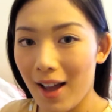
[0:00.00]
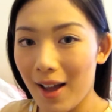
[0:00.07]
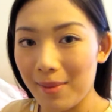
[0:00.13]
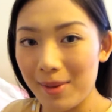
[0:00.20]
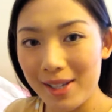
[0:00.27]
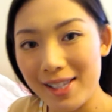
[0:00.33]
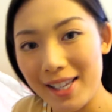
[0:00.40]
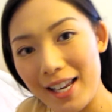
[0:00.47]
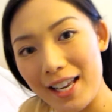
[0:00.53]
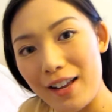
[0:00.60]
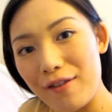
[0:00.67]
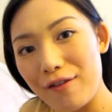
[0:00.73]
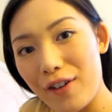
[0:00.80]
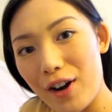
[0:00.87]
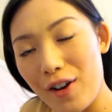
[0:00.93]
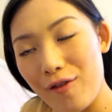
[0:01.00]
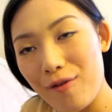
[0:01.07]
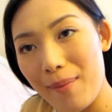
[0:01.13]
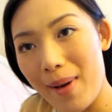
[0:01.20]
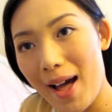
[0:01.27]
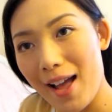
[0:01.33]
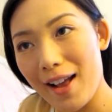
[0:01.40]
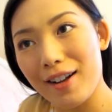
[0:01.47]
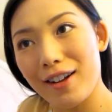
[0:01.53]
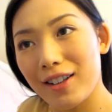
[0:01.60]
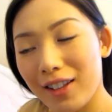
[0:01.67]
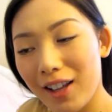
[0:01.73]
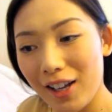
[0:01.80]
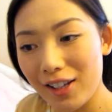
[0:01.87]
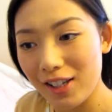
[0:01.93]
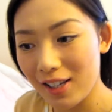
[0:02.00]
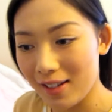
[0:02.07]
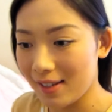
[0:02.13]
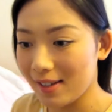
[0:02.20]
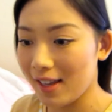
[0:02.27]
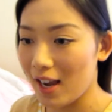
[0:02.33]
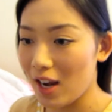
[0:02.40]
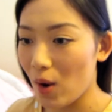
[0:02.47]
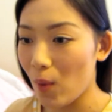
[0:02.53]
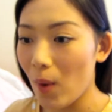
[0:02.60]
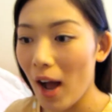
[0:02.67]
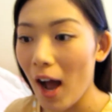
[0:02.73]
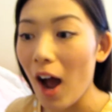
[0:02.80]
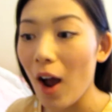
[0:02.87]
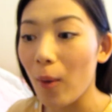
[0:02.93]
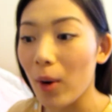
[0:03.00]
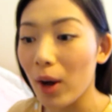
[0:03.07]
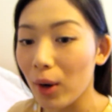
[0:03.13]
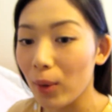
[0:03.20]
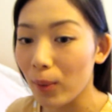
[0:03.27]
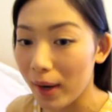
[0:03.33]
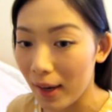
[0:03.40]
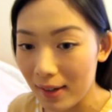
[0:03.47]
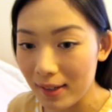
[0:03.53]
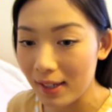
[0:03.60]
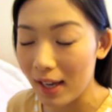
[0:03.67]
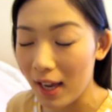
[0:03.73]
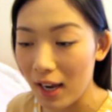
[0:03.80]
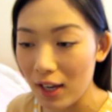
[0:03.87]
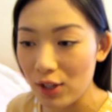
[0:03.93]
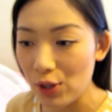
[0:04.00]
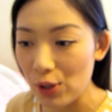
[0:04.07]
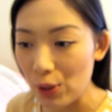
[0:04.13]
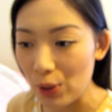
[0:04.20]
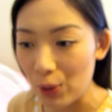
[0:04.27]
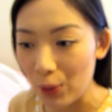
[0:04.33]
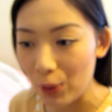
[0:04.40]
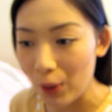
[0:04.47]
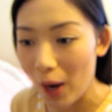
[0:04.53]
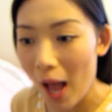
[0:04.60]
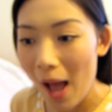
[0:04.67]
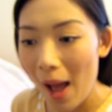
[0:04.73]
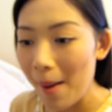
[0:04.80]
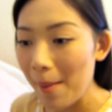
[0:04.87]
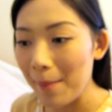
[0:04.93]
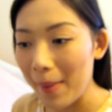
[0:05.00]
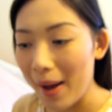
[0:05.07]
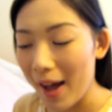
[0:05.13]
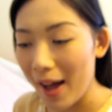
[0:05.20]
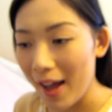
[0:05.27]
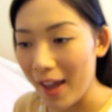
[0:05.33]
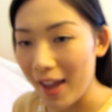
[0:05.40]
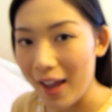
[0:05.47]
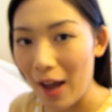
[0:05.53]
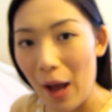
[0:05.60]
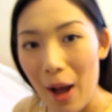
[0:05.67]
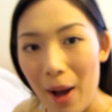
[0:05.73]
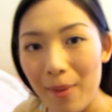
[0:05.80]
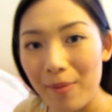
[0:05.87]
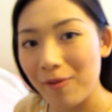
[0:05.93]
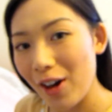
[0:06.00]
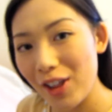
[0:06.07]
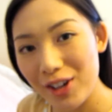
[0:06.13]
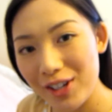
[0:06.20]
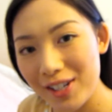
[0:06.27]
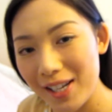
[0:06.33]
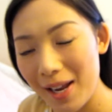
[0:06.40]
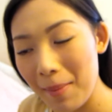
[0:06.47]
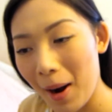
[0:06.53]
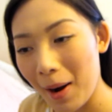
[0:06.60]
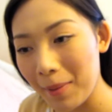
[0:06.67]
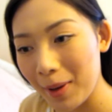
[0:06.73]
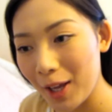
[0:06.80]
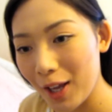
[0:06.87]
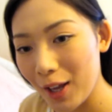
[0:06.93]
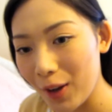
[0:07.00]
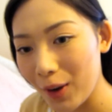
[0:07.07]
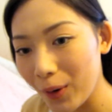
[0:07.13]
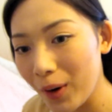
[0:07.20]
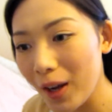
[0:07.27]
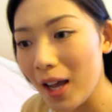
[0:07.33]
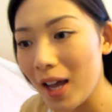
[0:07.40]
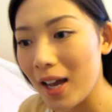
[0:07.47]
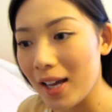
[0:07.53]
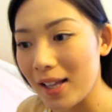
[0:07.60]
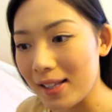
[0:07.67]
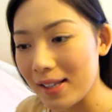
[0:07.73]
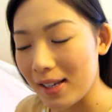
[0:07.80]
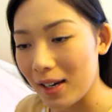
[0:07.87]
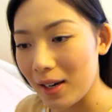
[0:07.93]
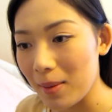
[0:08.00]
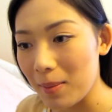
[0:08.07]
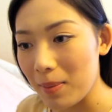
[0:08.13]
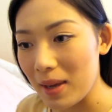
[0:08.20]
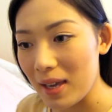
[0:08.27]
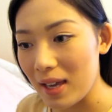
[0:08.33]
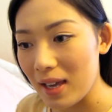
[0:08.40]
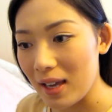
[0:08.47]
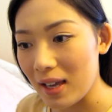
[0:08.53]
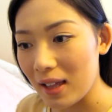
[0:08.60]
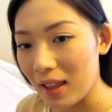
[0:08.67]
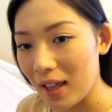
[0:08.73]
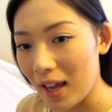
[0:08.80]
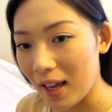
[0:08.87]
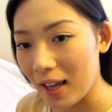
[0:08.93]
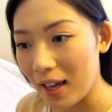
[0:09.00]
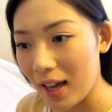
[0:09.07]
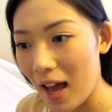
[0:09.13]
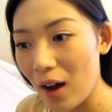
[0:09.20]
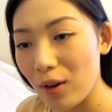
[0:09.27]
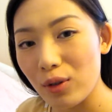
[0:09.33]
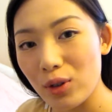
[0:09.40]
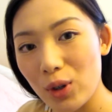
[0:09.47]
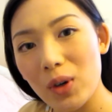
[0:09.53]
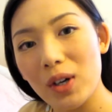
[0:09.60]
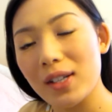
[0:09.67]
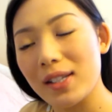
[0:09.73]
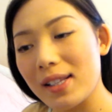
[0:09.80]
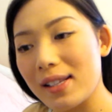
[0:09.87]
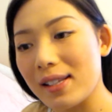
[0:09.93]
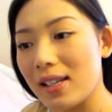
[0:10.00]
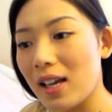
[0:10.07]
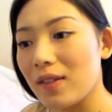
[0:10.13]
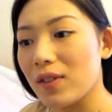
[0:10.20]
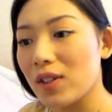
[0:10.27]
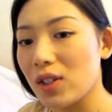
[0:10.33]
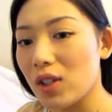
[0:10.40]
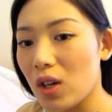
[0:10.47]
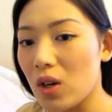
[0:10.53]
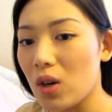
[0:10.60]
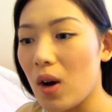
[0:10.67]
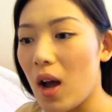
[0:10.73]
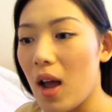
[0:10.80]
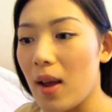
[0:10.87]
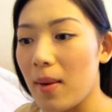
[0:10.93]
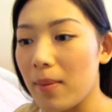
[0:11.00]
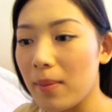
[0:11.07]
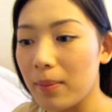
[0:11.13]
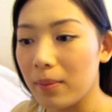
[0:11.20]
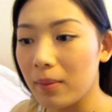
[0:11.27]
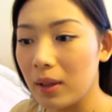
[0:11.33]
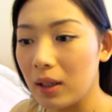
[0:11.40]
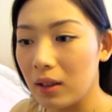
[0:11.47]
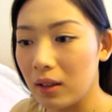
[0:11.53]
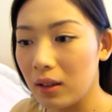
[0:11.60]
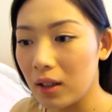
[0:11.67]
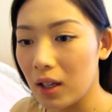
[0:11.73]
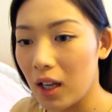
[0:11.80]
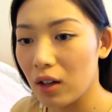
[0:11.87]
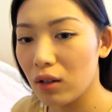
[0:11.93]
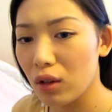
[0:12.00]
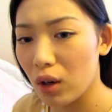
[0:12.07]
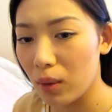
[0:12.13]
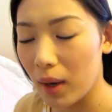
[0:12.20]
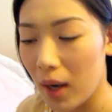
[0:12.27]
I'm just sitting in front of my closet deciding what I want to wear today to my um, Father's Day barbecue. It's gonna be like outdoors and stuff so I'm I don't know